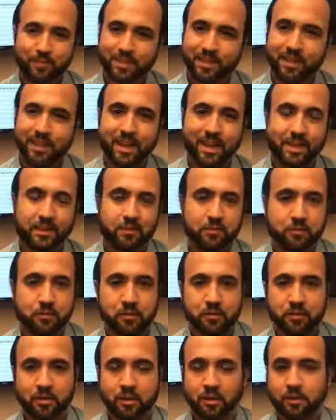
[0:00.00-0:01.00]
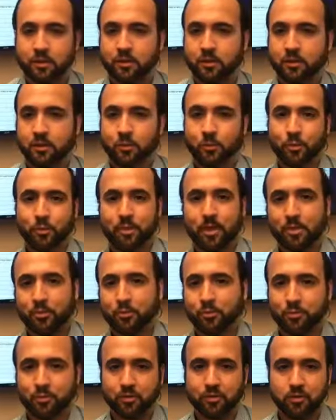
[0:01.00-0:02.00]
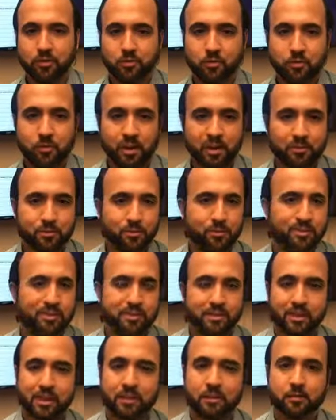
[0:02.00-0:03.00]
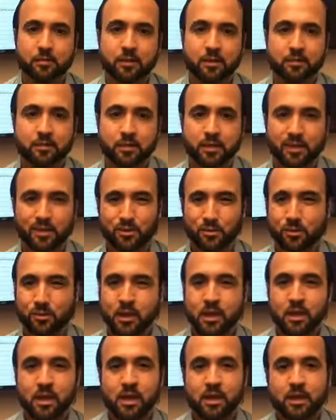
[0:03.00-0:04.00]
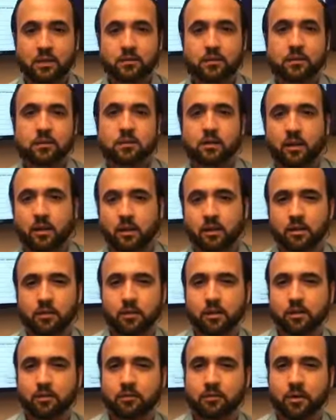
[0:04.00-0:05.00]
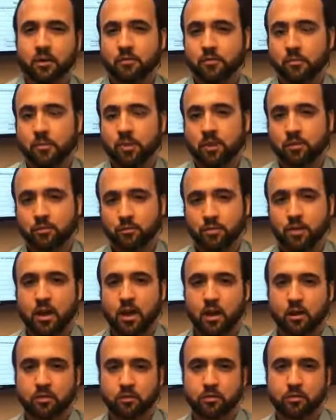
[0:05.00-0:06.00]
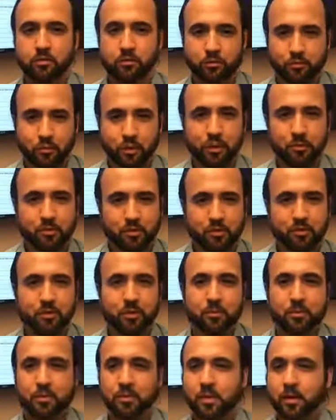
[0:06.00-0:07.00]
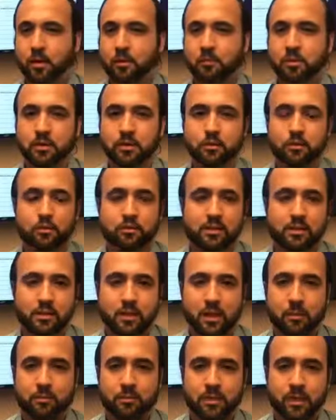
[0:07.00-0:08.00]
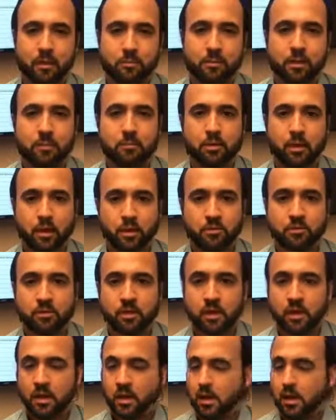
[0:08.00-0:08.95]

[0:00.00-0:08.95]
Again, if you say, you know, three bathrooms versus two bathrooms, not that big of a deal. Even uh, if you have a masonry house versus frame, there's something there, but usually not, not by much.